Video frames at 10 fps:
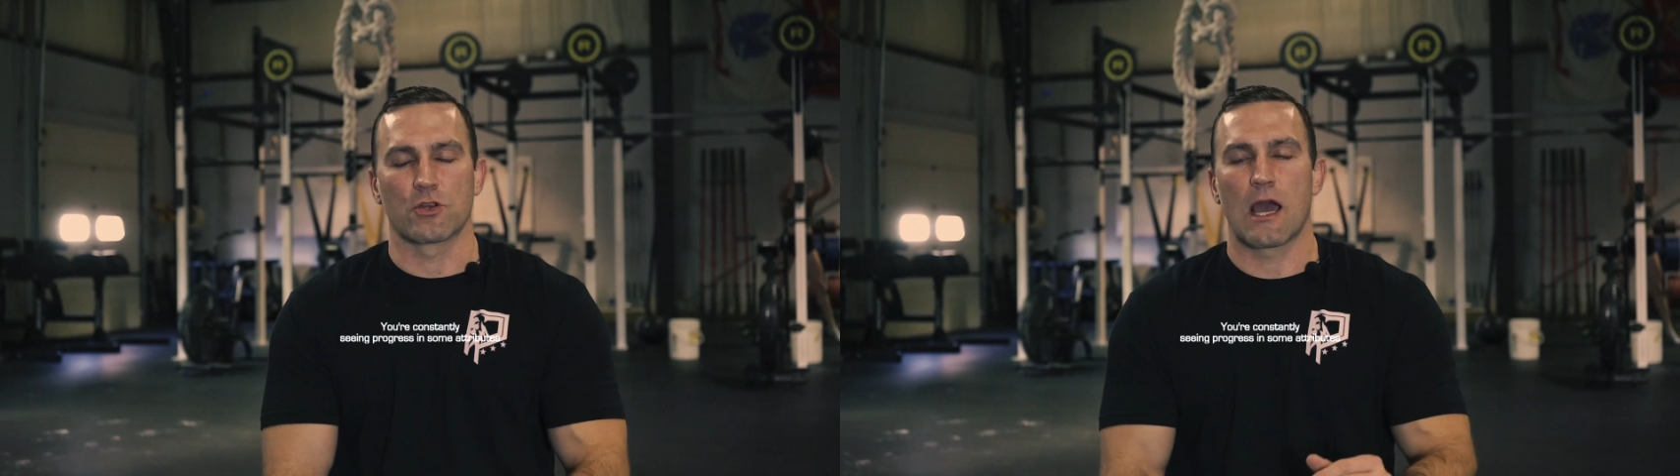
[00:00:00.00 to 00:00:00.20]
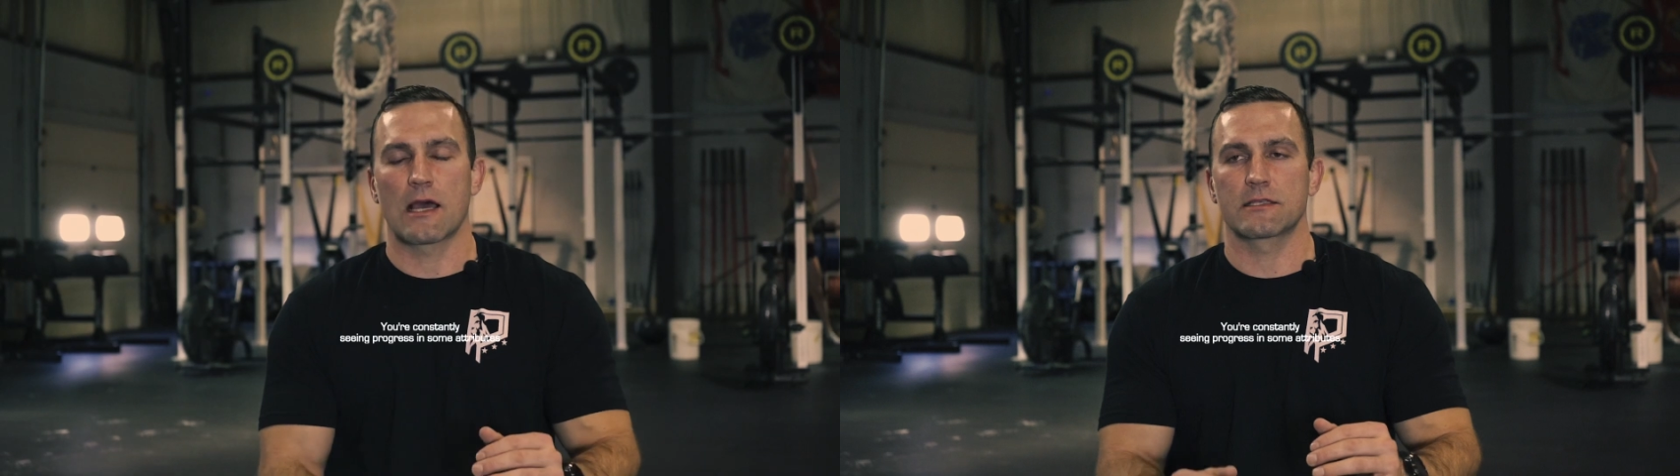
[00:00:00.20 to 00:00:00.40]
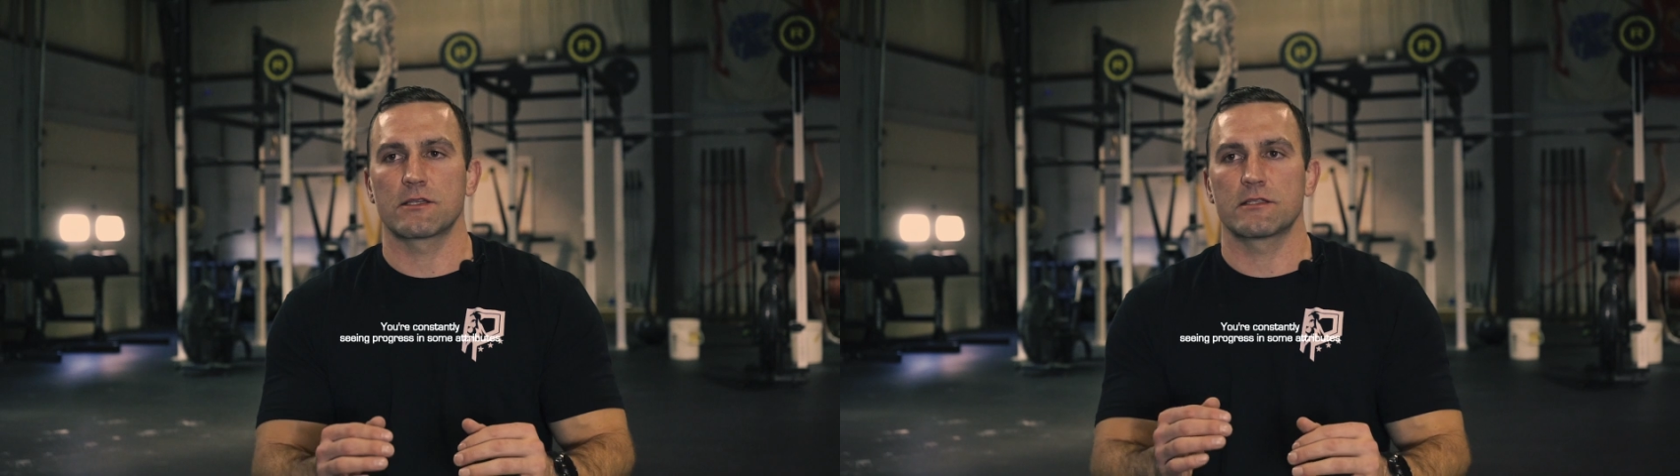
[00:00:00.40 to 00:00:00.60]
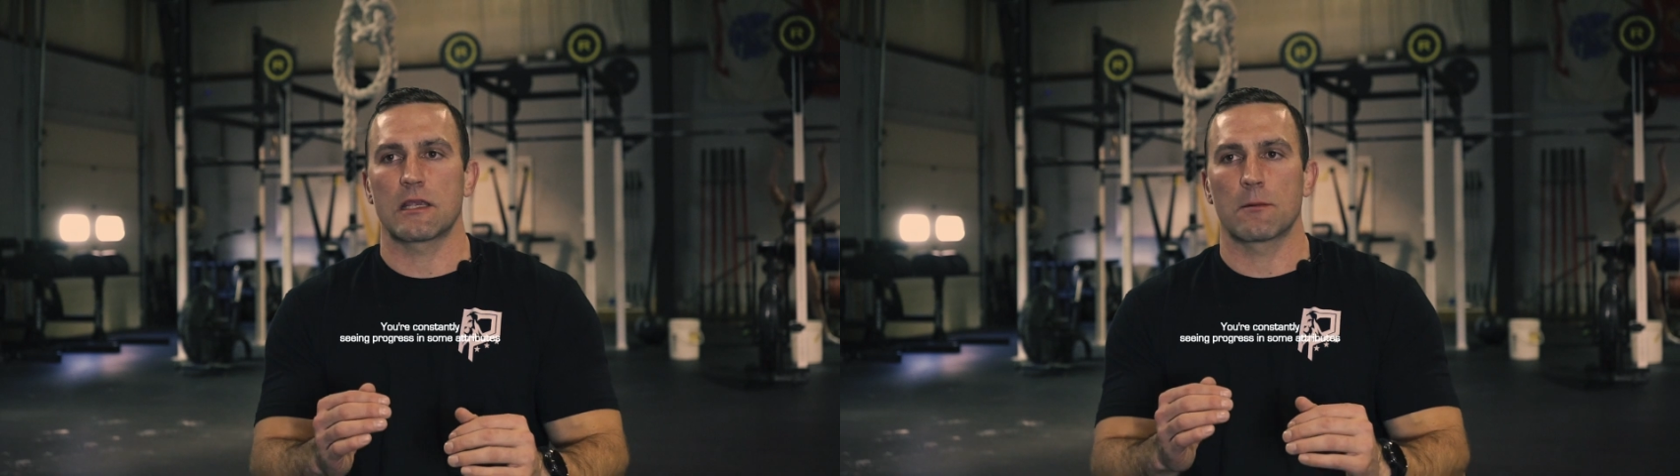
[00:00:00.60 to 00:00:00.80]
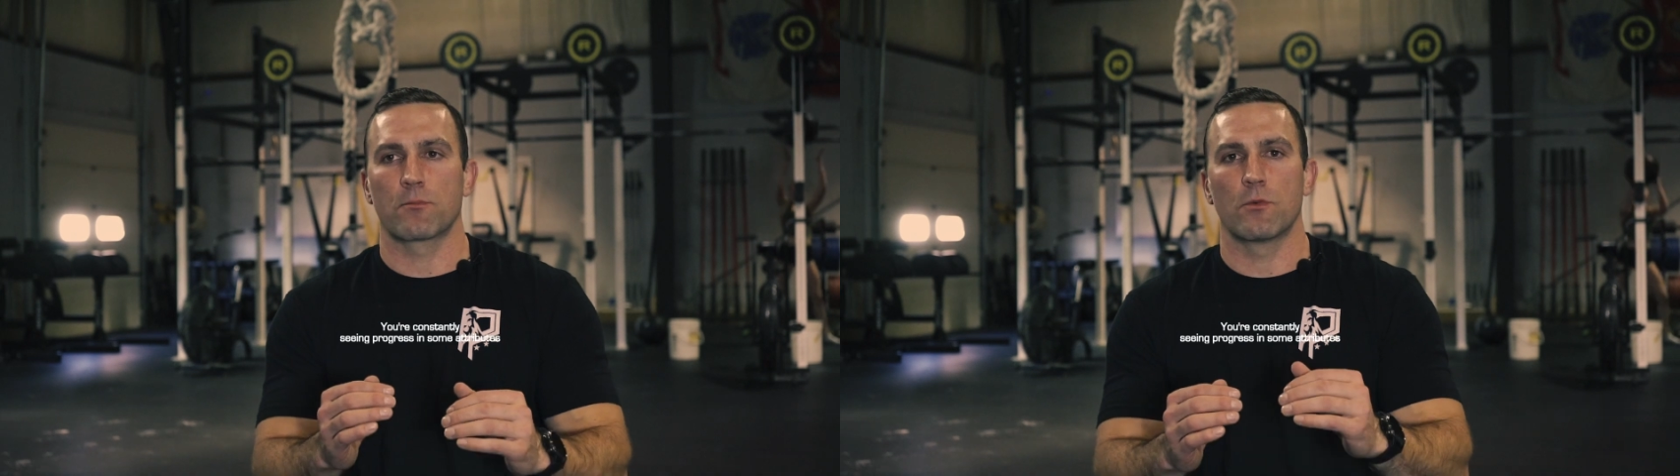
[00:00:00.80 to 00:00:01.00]
constantly
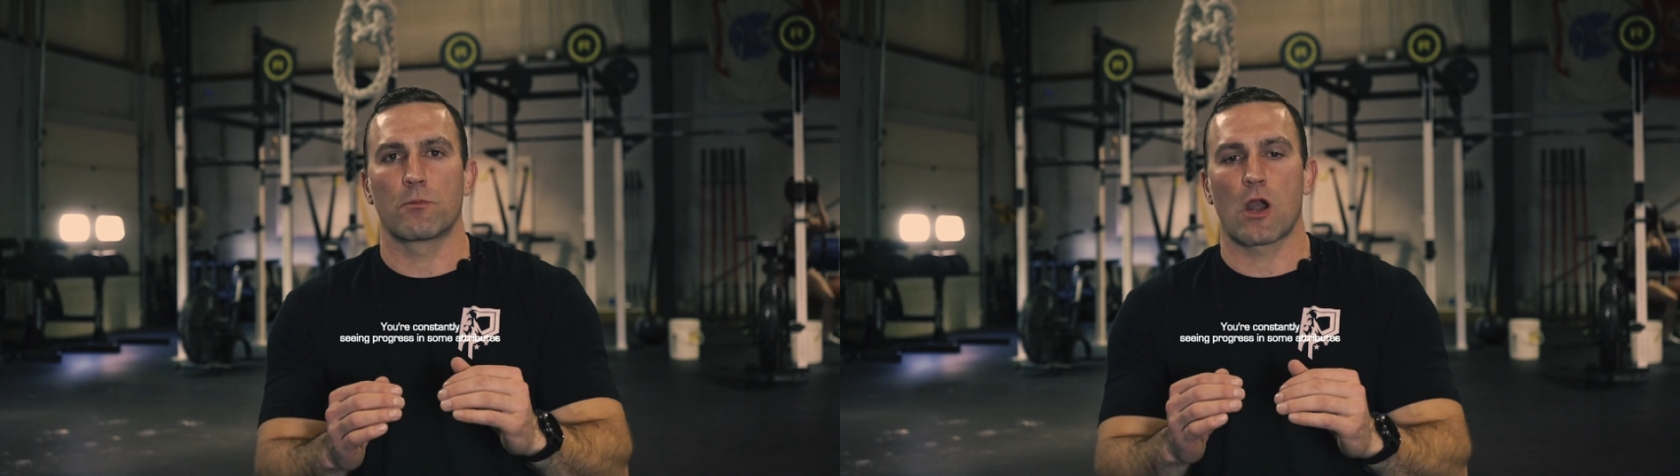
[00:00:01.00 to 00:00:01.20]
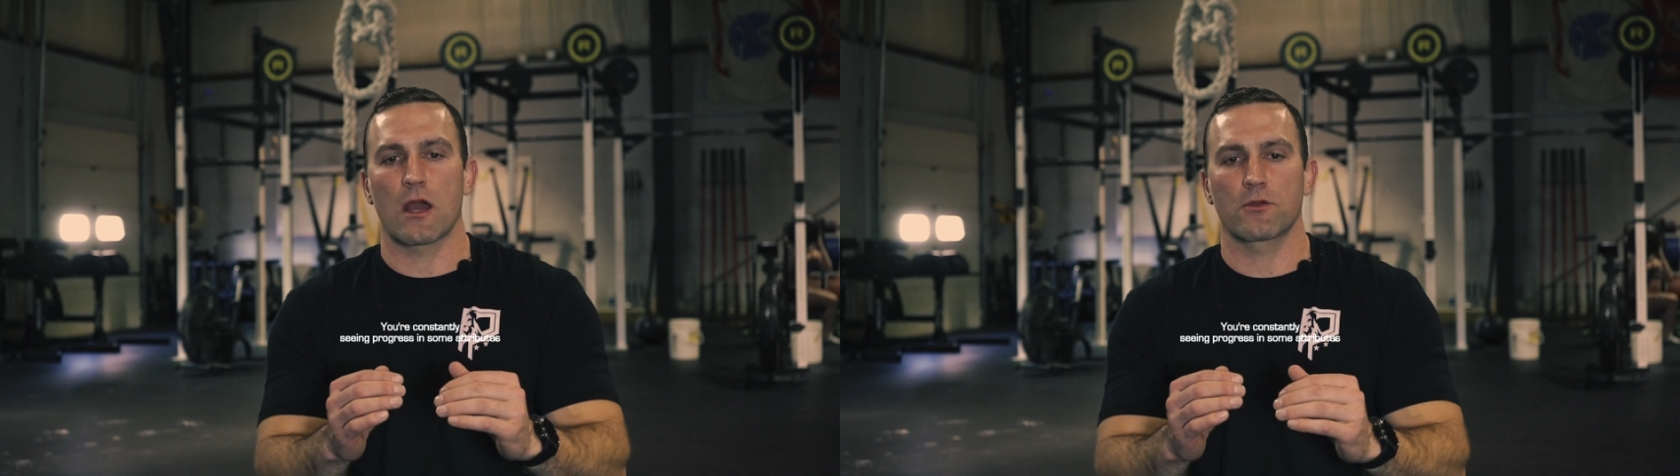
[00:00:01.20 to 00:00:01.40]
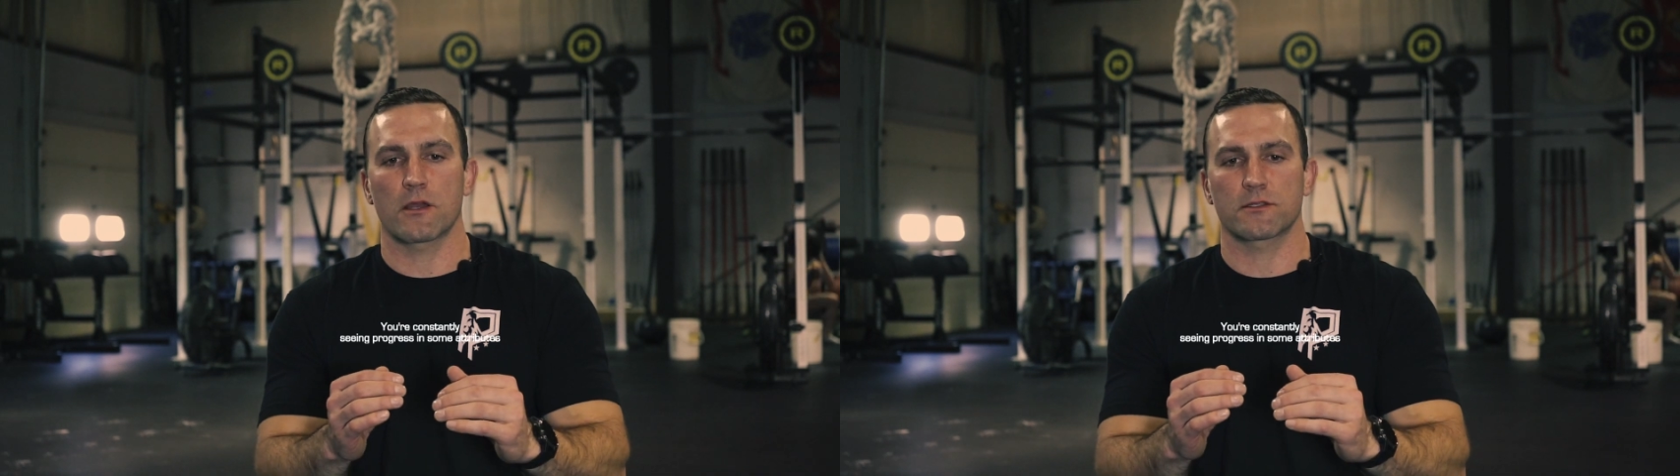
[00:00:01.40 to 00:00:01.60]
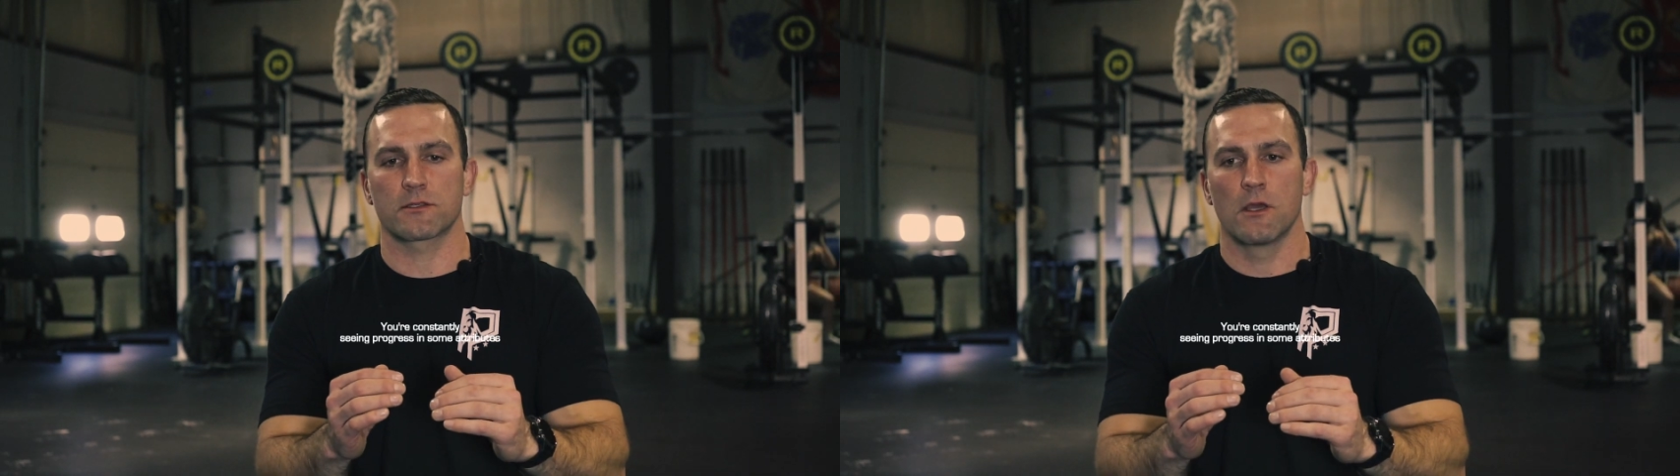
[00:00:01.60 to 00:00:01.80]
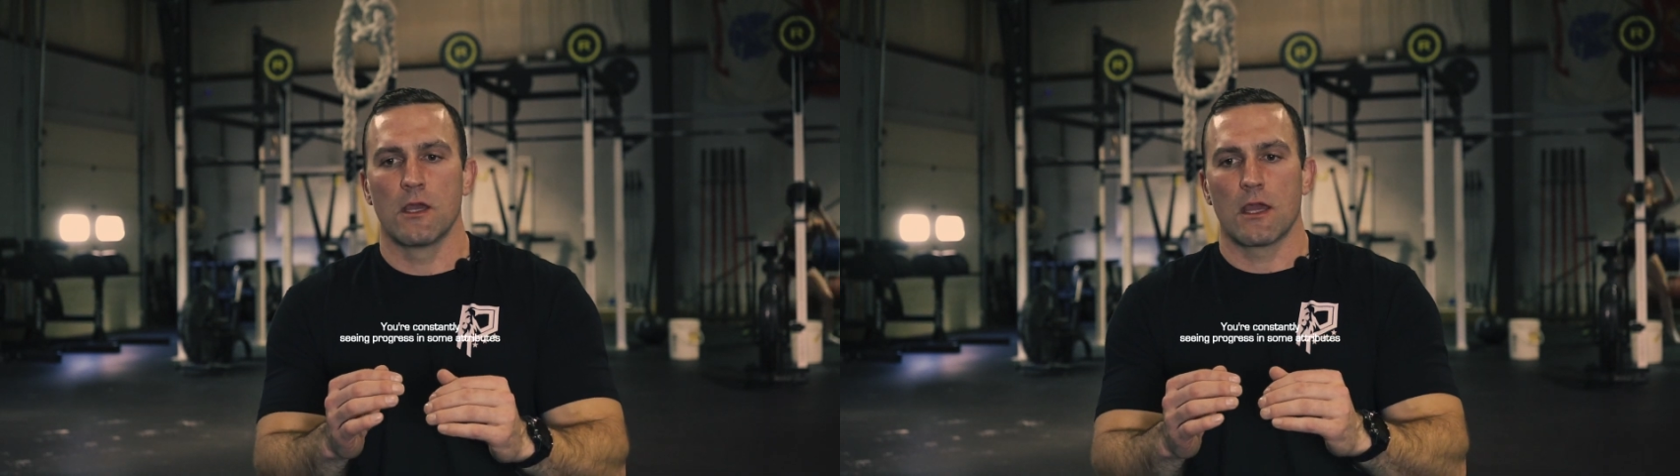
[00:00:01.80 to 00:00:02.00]
seeing progress